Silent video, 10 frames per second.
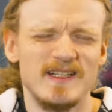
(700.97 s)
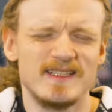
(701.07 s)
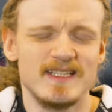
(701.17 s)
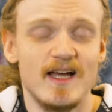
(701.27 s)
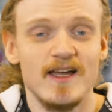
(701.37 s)

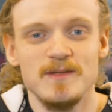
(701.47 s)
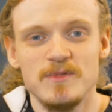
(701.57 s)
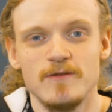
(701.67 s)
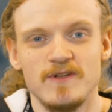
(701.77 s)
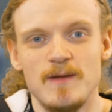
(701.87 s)
tiny
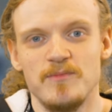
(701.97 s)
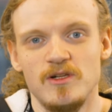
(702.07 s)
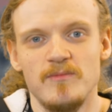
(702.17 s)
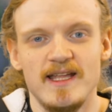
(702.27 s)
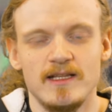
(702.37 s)
bit of an
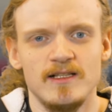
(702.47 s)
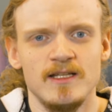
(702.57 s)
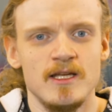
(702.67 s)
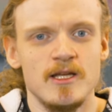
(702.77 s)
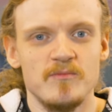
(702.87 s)
uphill battle,
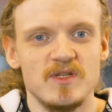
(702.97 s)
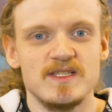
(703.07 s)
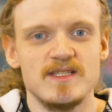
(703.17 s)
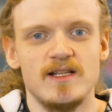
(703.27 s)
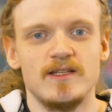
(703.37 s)
but
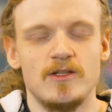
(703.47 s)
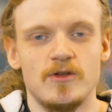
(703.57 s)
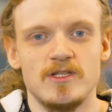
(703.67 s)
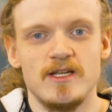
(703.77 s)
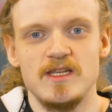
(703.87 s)
still, it
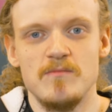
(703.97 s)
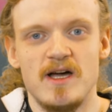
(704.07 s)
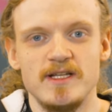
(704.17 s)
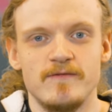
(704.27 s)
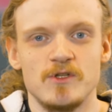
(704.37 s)
looked like he
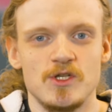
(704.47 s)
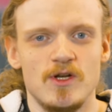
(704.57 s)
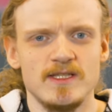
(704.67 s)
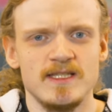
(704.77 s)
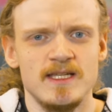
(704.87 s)
might have a
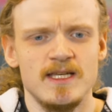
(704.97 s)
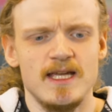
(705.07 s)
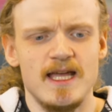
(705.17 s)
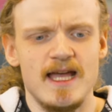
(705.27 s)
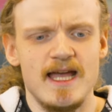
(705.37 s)
shot.
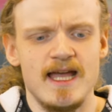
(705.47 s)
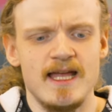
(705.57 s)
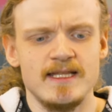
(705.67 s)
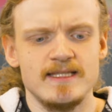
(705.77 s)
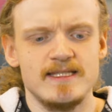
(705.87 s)

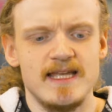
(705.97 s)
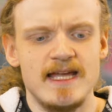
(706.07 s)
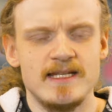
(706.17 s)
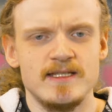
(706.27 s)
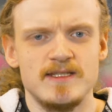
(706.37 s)
And
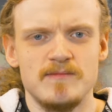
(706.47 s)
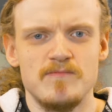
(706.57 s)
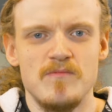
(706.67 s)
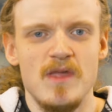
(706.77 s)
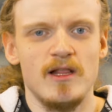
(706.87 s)
then the
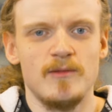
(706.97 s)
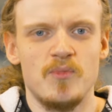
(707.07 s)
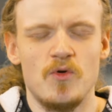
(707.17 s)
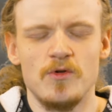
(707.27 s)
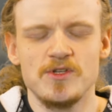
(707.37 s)
middle
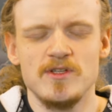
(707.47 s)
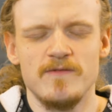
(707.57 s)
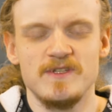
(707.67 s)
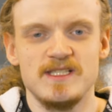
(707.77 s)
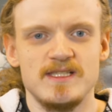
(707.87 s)
portion
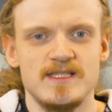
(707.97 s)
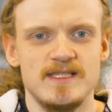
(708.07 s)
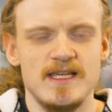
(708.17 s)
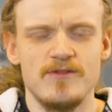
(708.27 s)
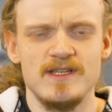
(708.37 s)
of his
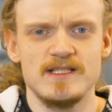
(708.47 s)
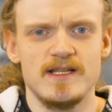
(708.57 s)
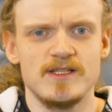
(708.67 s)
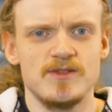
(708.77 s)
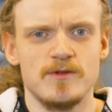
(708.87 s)
series,
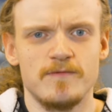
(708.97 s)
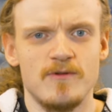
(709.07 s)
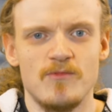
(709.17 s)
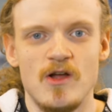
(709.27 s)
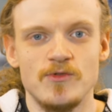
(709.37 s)
like sort of
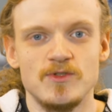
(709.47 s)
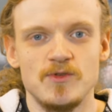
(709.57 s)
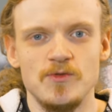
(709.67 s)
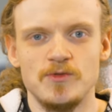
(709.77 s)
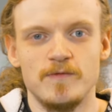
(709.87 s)
from round
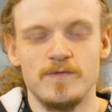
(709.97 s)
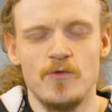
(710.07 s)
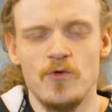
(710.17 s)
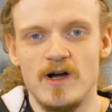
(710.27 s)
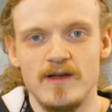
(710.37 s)
2 to
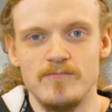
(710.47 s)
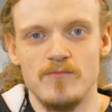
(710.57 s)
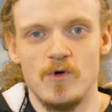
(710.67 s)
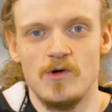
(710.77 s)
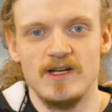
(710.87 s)
4,
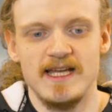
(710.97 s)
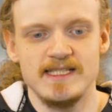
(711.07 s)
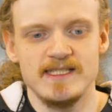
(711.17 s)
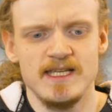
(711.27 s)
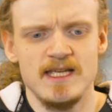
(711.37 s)
more or
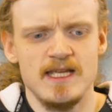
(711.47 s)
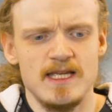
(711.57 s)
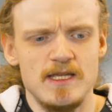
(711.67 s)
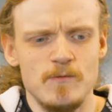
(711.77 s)
less, he